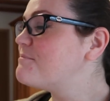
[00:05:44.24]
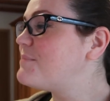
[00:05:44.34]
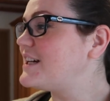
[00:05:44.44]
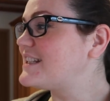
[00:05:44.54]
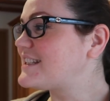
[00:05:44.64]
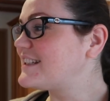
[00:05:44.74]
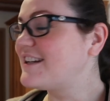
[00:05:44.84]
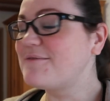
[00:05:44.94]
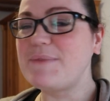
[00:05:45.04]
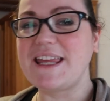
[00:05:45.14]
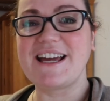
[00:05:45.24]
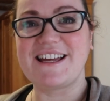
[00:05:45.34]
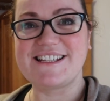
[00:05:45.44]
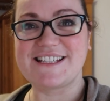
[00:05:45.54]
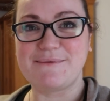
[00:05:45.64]
But
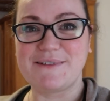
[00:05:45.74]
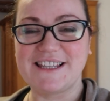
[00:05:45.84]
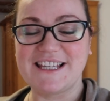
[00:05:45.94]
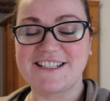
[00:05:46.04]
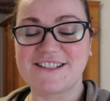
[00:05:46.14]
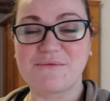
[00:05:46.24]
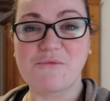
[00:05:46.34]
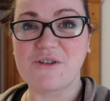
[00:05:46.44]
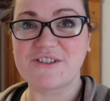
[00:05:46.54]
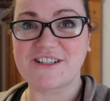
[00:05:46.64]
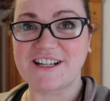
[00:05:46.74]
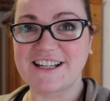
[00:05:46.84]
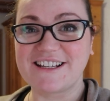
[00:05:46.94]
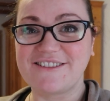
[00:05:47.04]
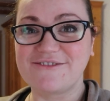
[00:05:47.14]
Mia is seemingly just
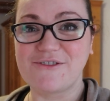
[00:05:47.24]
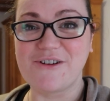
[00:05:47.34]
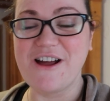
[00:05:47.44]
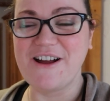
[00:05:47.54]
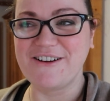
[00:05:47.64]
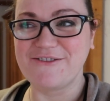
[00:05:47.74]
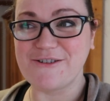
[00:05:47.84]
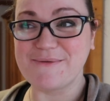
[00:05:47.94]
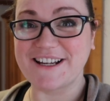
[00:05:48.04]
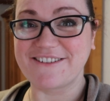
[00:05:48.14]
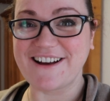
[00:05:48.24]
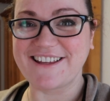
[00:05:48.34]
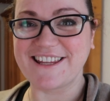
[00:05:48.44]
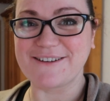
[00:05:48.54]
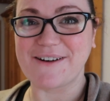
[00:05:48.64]
wandering, roaming
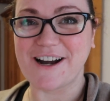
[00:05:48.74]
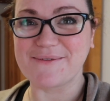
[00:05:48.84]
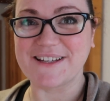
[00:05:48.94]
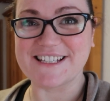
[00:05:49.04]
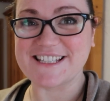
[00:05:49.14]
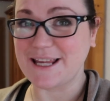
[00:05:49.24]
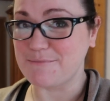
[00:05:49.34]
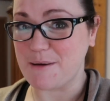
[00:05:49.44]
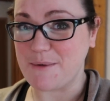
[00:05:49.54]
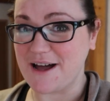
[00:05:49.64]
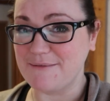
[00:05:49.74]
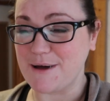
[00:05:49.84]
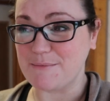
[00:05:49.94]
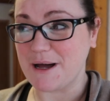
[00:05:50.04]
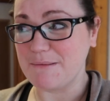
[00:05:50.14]
around the apartment saying mama,
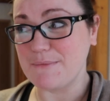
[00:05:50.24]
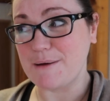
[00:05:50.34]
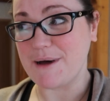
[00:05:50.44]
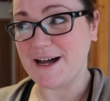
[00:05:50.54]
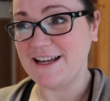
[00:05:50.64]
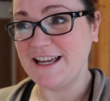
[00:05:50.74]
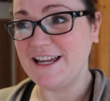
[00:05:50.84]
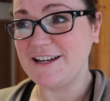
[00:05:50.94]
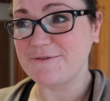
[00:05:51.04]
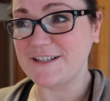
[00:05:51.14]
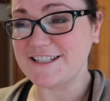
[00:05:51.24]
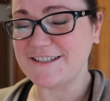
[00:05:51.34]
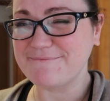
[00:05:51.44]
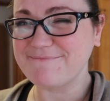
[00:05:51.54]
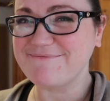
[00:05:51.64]
mama, mama,
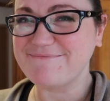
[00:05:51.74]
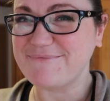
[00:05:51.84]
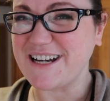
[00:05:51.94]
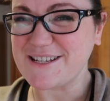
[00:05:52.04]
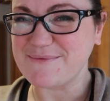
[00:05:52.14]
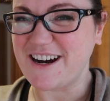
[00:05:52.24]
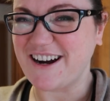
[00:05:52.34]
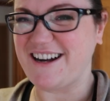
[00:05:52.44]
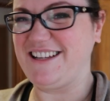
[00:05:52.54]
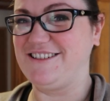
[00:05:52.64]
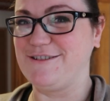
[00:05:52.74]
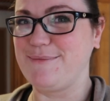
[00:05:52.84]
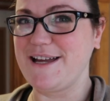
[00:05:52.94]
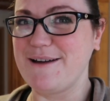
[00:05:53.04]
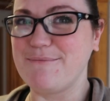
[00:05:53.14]
which breaks my heart a little
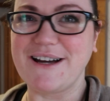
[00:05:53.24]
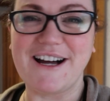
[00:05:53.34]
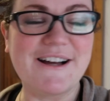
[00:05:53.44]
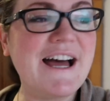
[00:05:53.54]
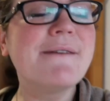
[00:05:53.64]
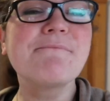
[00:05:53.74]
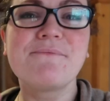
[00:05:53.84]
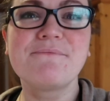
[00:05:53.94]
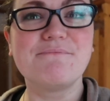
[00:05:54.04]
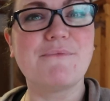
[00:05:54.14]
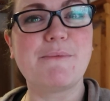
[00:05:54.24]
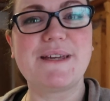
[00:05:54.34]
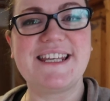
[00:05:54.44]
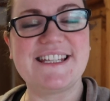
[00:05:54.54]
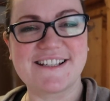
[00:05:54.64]
bit, but
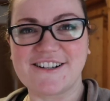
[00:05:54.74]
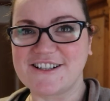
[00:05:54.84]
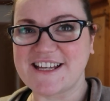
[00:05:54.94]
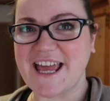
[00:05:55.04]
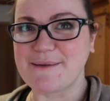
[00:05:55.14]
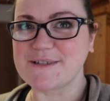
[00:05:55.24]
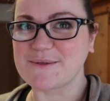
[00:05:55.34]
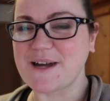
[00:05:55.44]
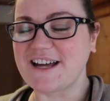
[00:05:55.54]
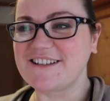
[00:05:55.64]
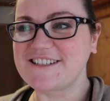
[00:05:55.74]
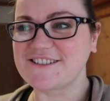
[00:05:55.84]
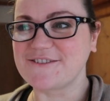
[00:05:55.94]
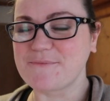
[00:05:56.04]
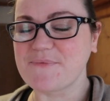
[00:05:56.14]
mommy needs her time as well.
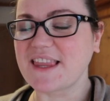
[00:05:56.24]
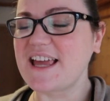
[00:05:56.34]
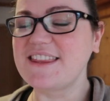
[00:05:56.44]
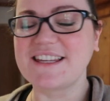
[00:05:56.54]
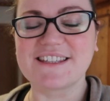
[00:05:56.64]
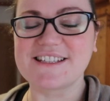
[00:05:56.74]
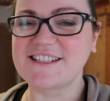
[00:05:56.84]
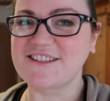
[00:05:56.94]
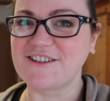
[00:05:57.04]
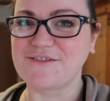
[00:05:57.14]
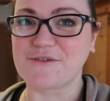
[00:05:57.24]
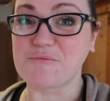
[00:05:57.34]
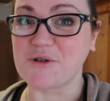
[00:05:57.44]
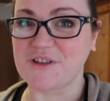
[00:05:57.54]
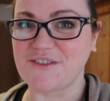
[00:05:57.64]
So I think this is good for
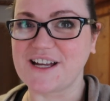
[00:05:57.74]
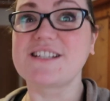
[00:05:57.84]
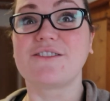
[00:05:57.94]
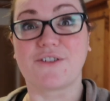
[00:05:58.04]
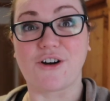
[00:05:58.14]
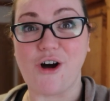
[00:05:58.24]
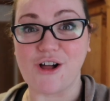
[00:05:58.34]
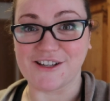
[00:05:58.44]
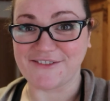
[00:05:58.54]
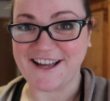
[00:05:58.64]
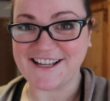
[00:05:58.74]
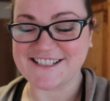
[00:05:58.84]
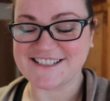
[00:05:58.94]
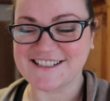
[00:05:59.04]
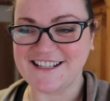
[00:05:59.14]
both of us, for all of us.